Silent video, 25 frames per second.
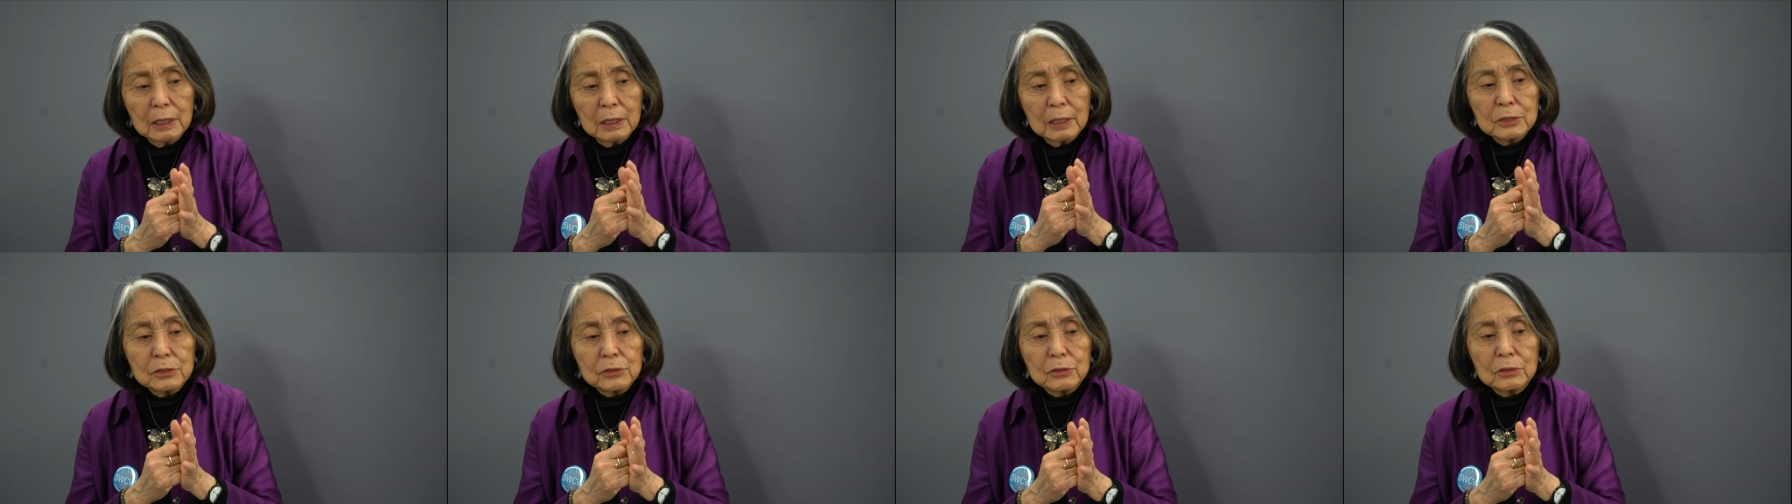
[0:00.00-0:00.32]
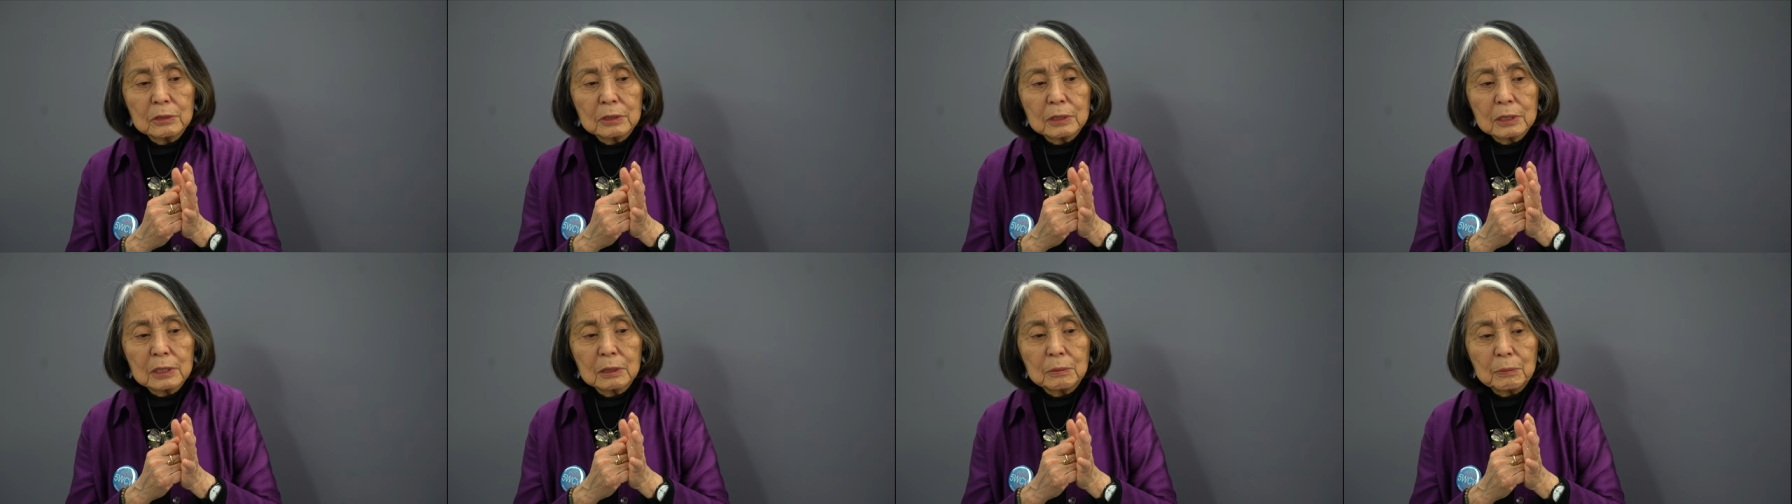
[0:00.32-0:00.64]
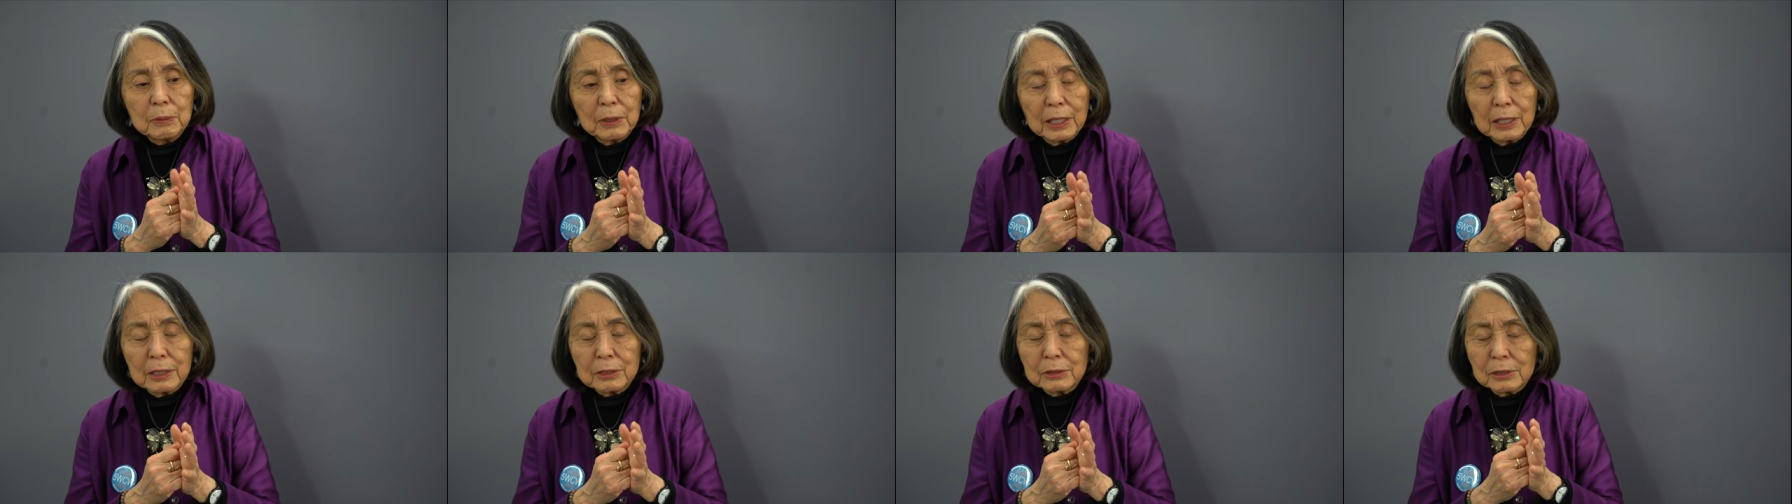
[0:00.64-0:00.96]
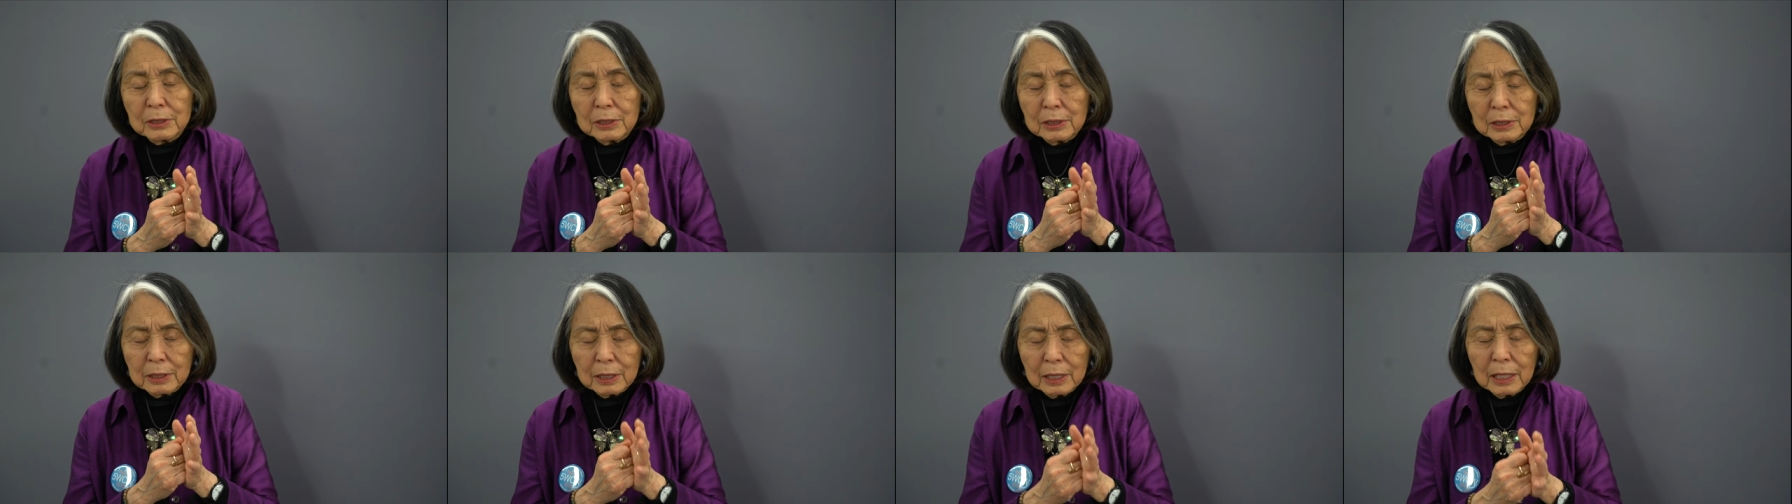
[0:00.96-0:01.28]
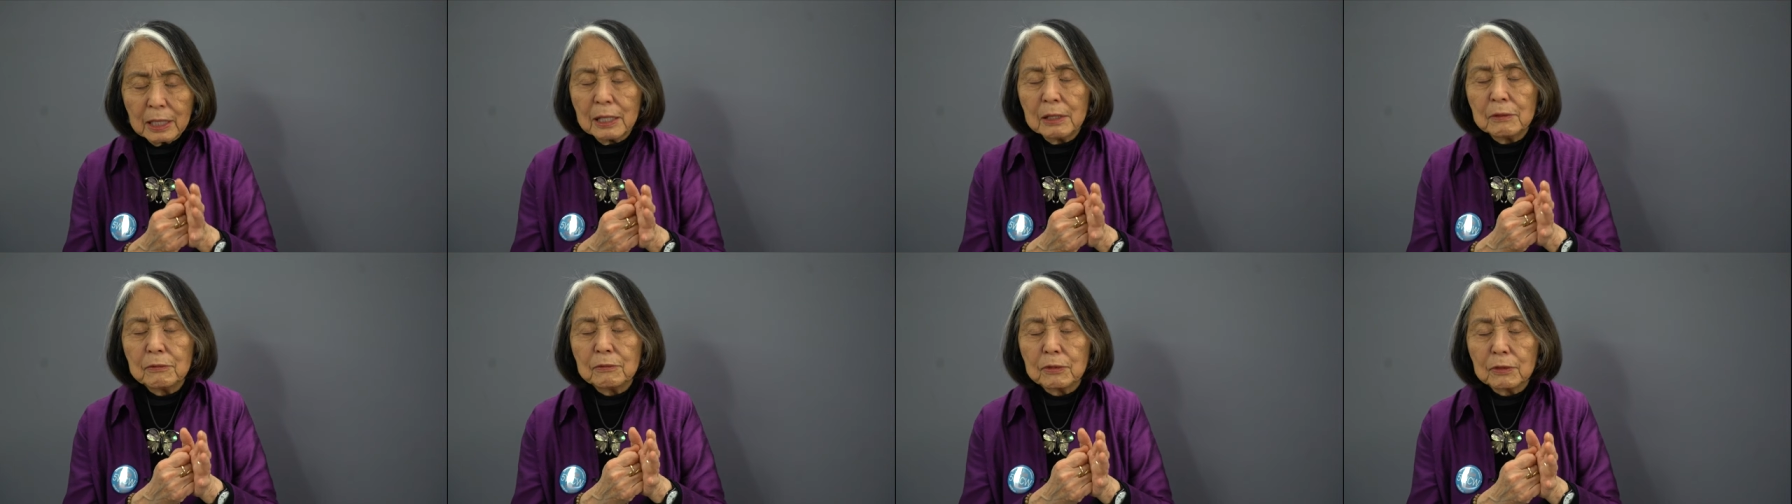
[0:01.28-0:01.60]
a certain capacity to
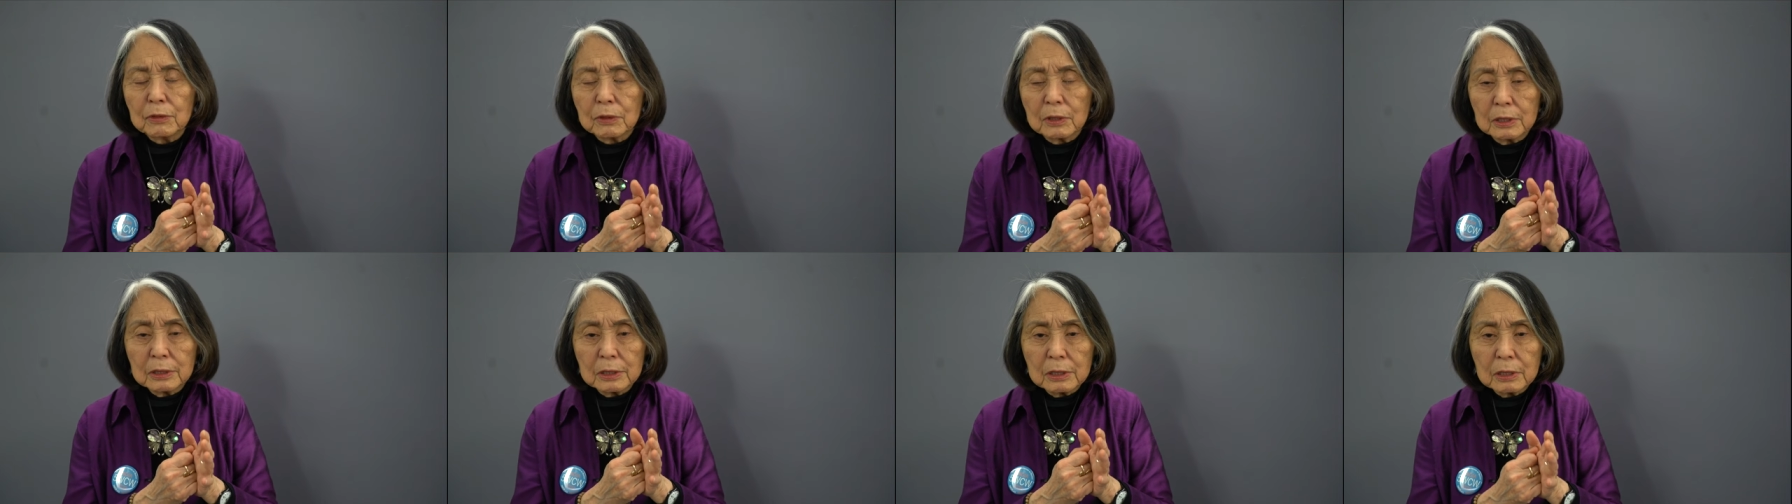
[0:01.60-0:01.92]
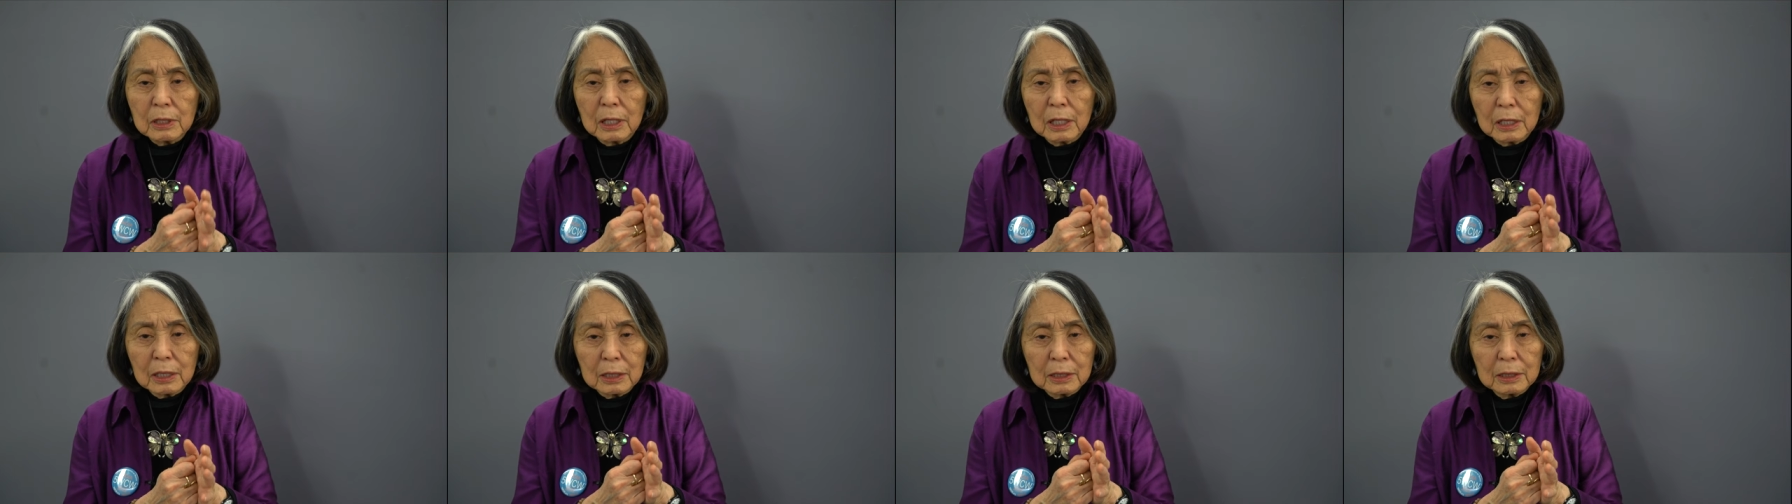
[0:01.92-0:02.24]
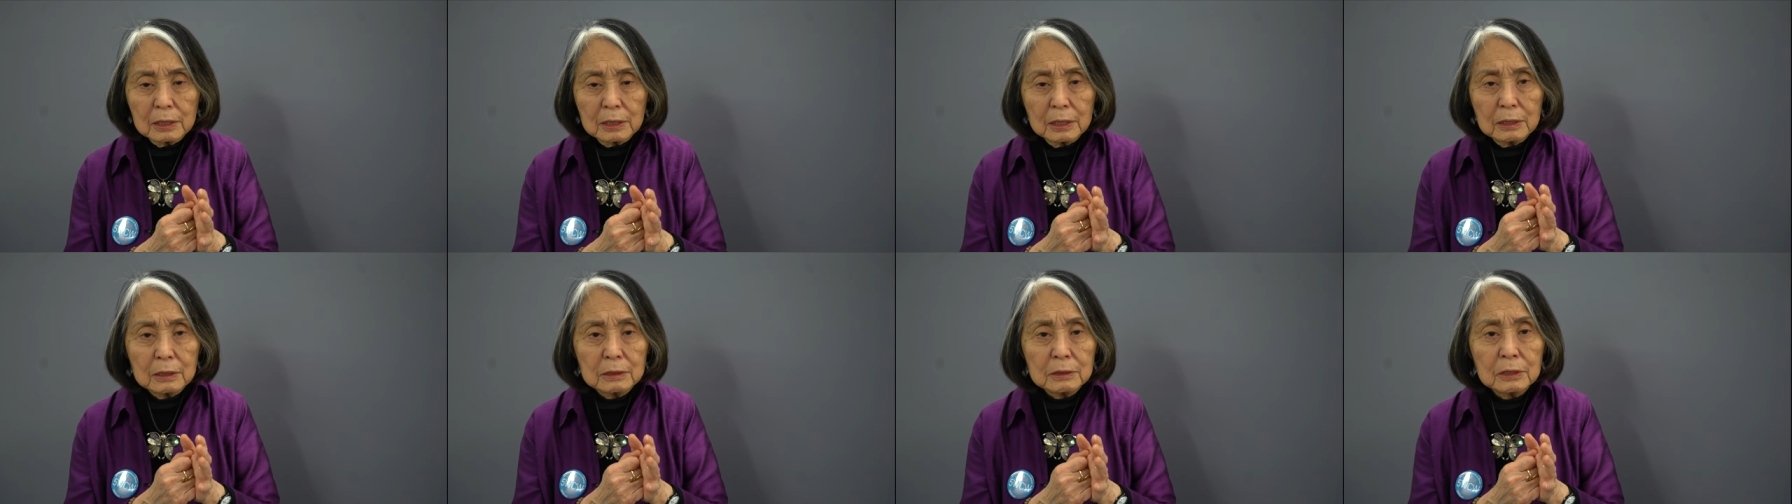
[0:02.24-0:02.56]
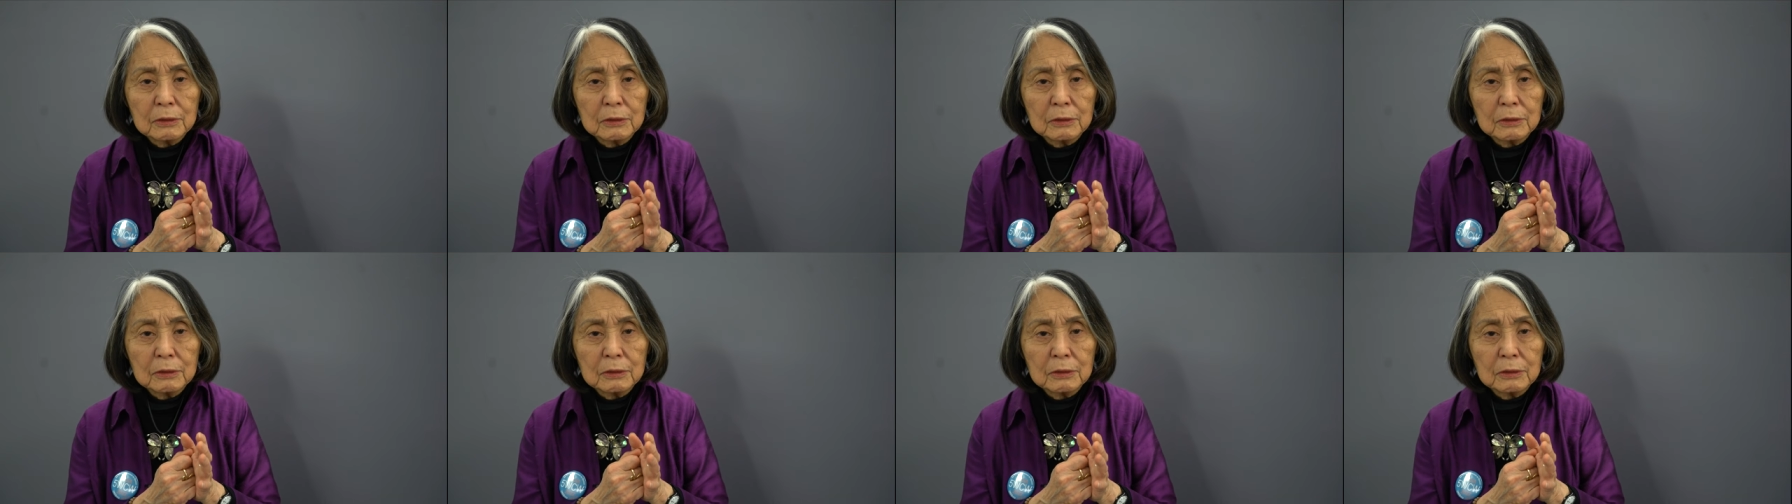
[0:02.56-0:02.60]
aim for a target,